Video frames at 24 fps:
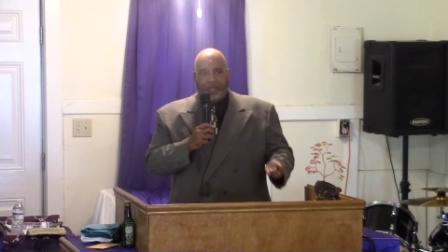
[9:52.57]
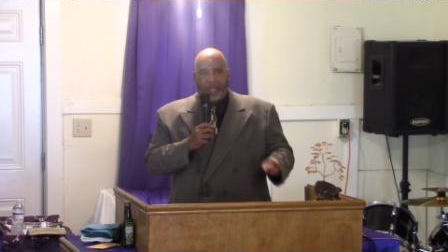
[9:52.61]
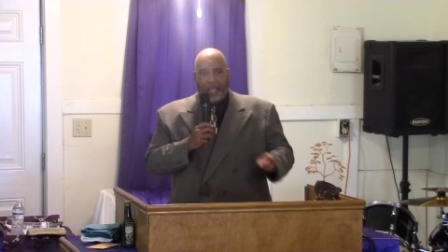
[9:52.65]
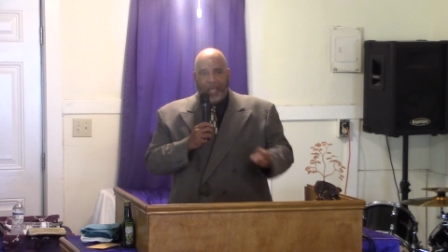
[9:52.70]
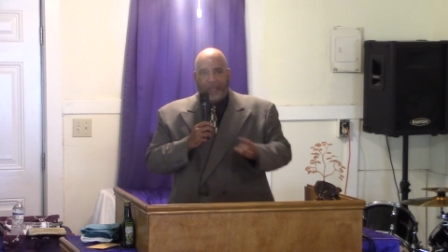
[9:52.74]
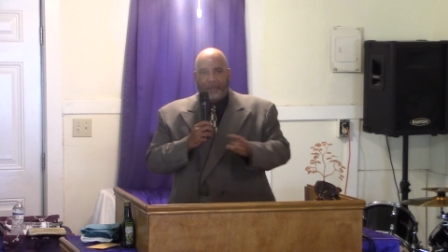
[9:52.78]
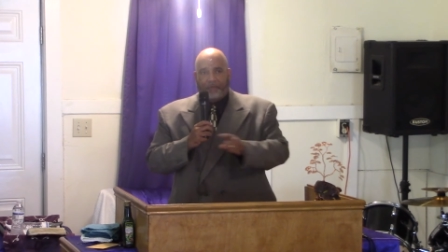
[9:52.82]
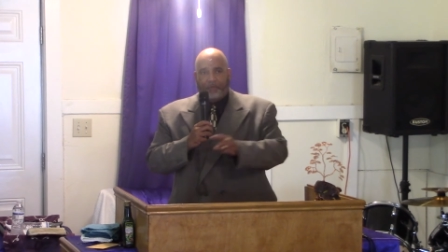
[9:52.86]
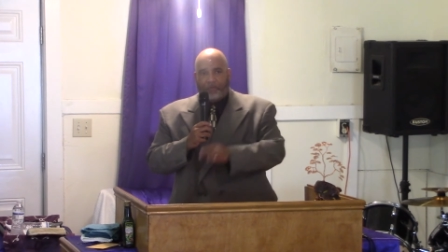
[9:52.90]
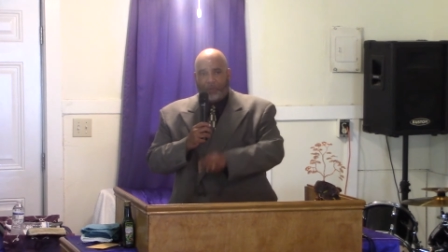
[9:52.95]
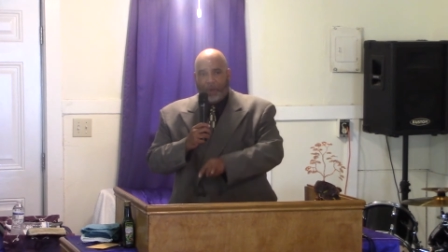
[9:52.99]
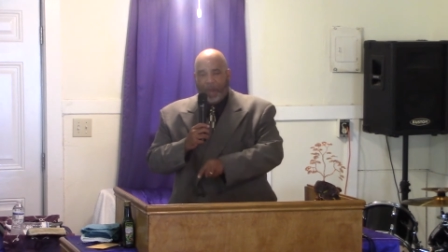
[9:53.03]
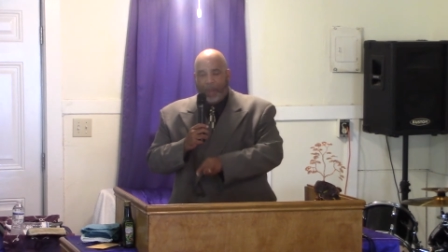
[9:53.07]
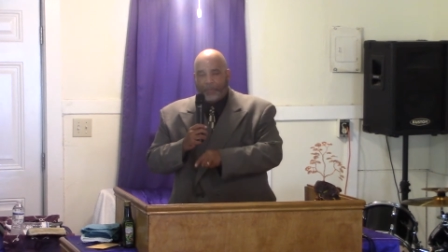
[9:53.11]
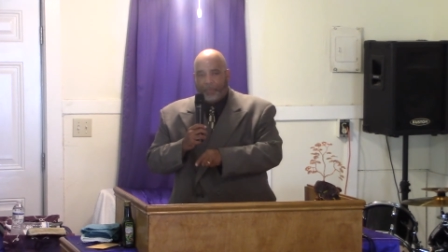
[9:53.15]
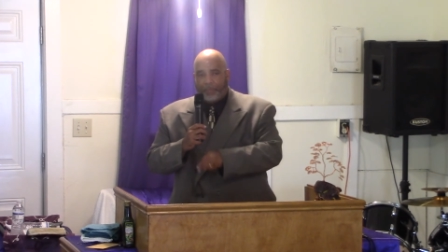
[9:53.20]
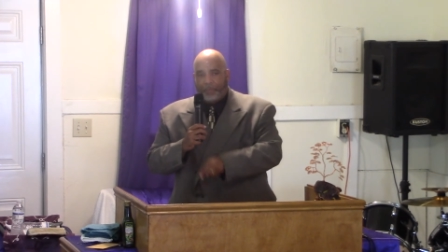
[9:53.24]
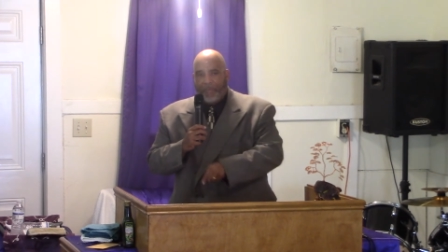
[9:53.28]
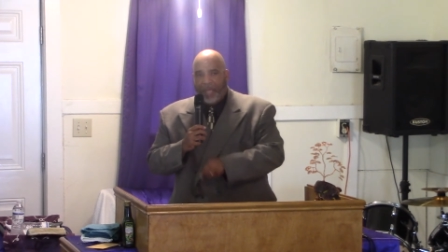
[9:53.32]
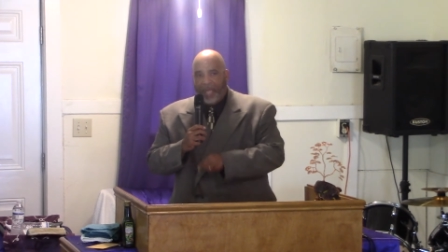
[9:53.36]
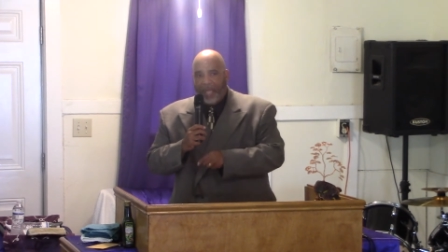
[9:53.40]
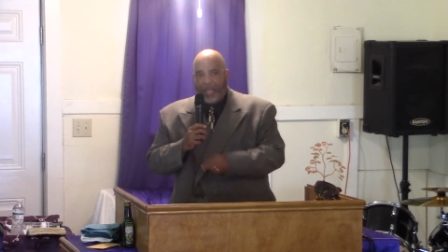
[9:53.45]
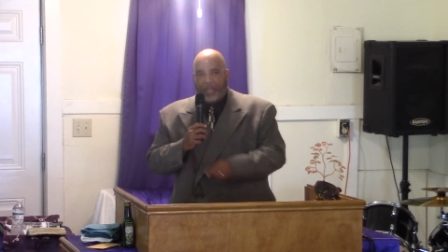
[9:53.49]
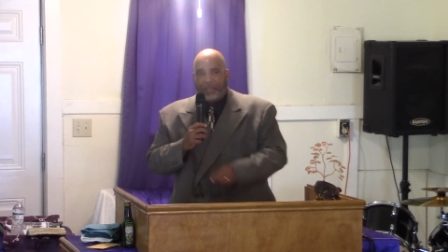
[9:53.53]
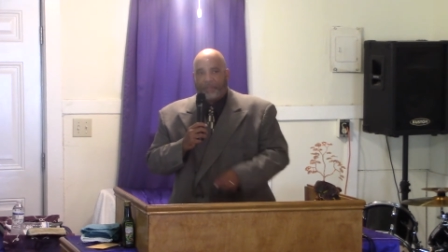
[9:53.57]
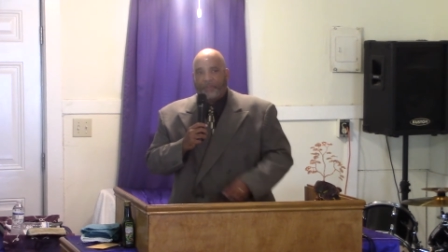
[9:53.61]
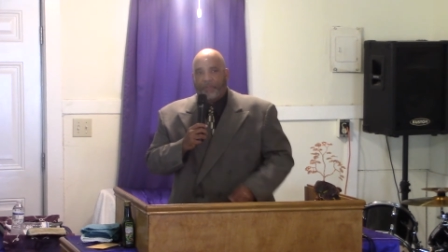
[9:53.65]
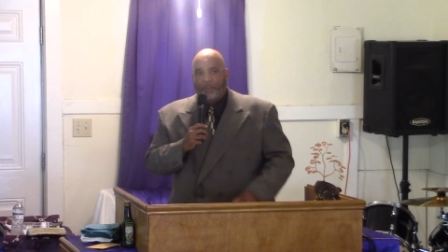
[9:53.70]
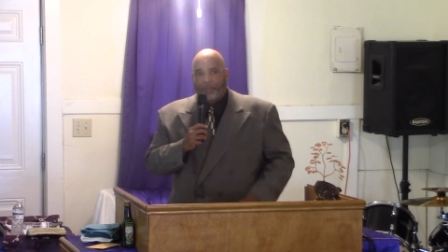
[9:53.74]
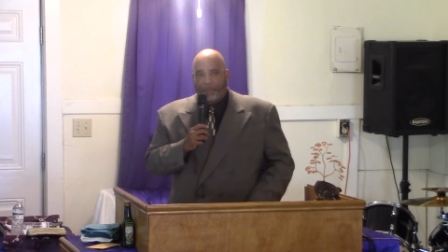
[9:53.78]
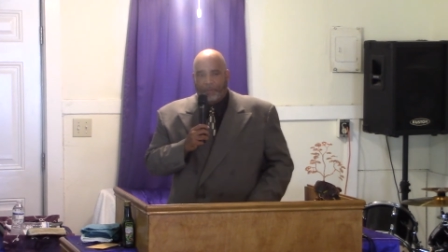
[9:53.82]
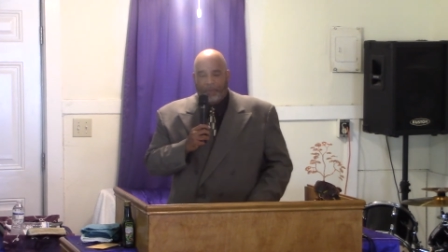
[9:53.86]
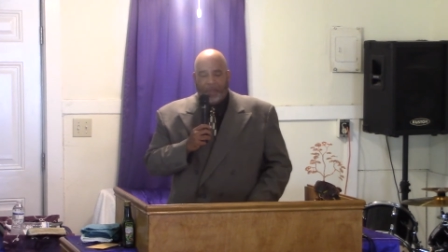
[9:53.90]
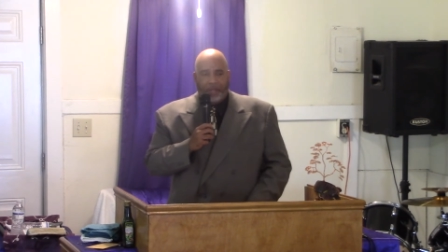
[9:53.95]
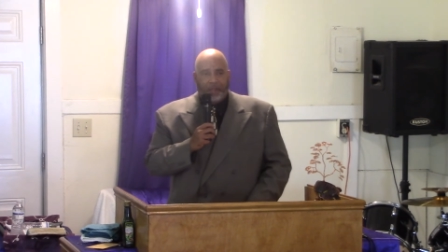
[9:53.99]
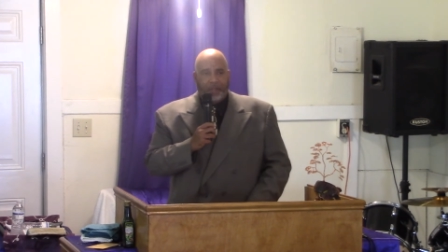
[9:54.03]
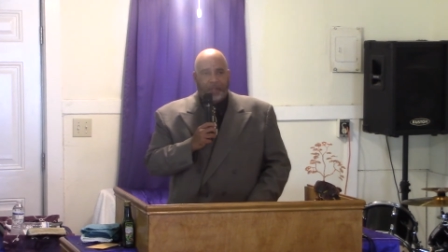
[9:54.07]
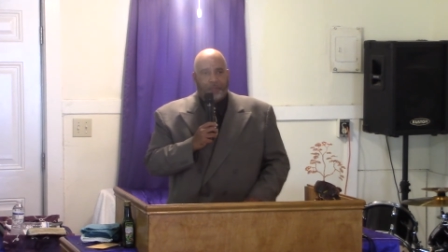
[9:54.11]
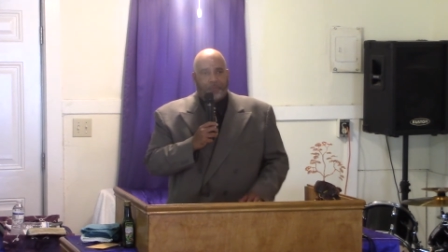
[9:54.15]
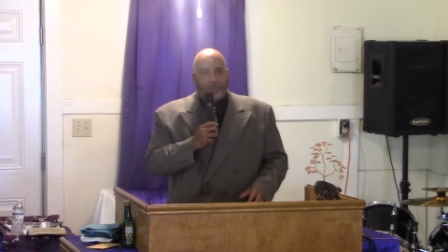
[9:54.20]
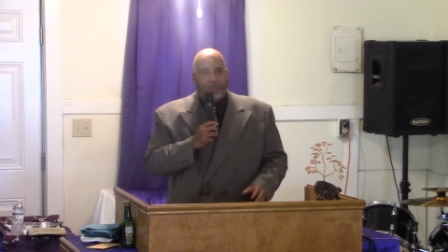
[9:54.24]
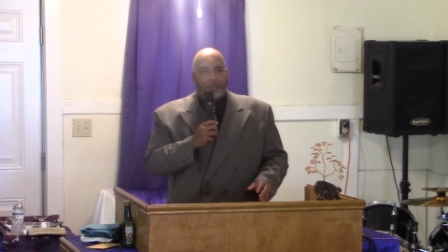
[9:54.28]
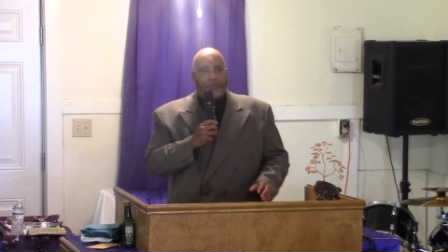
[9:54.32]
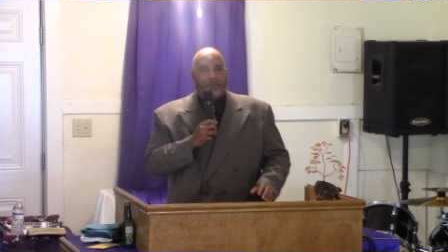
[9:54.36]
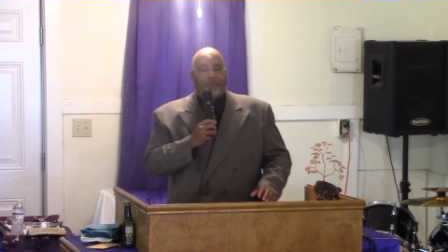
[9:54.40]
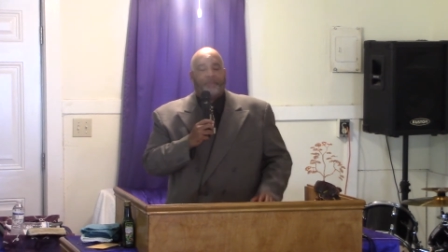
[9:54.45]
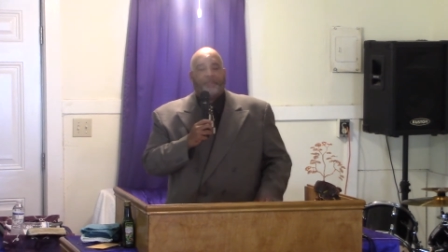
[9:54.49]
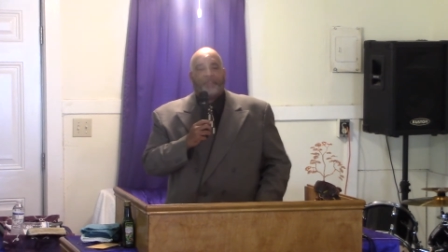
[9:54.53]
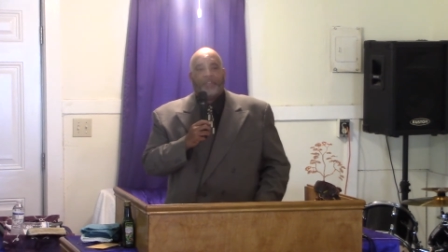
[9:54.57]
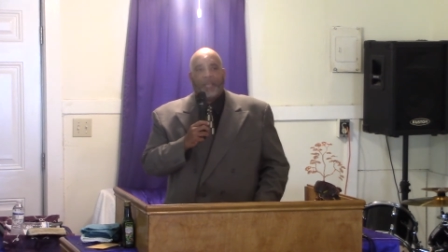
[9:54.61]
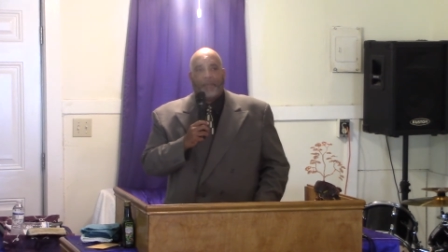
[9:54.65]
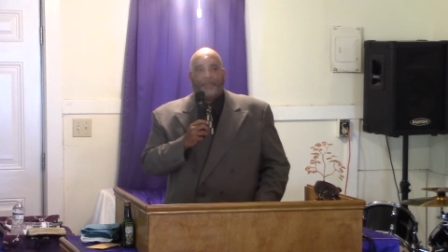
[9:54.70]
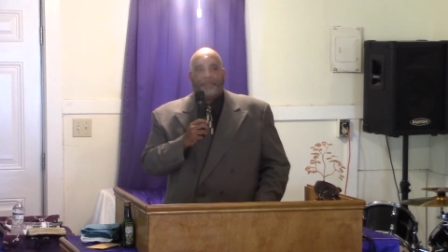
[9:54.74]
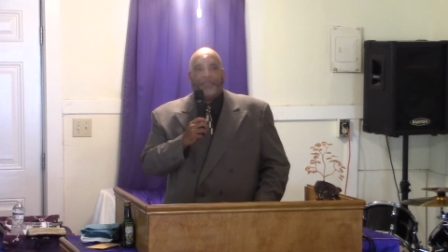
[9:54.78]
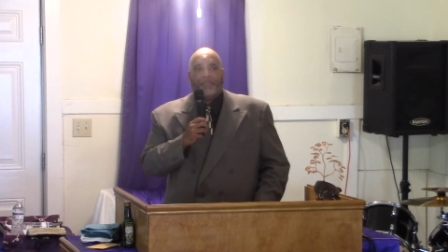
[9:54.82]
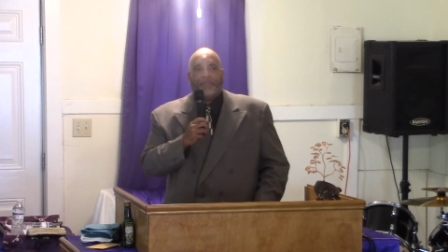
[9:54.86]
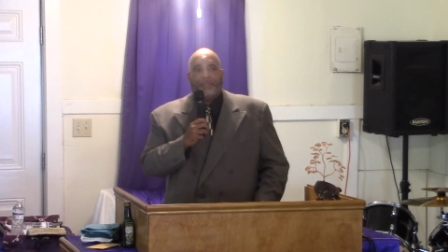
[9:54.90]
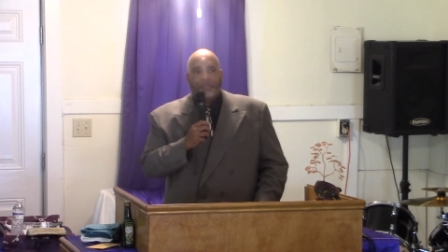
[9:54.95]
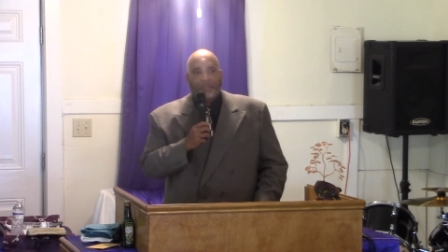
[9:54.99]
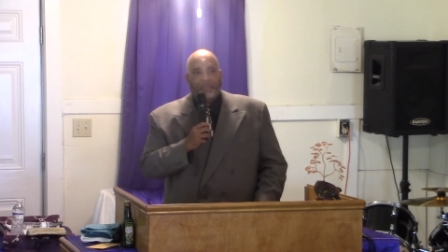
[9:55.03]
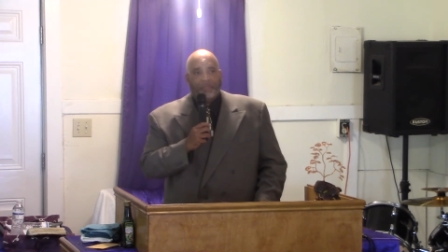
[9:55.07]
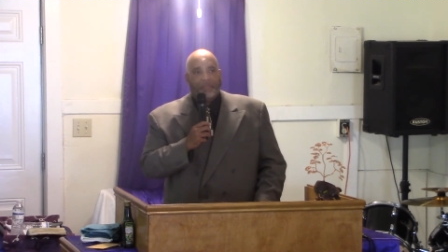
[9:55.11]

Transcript: and dropped bags full of money and people have kept it.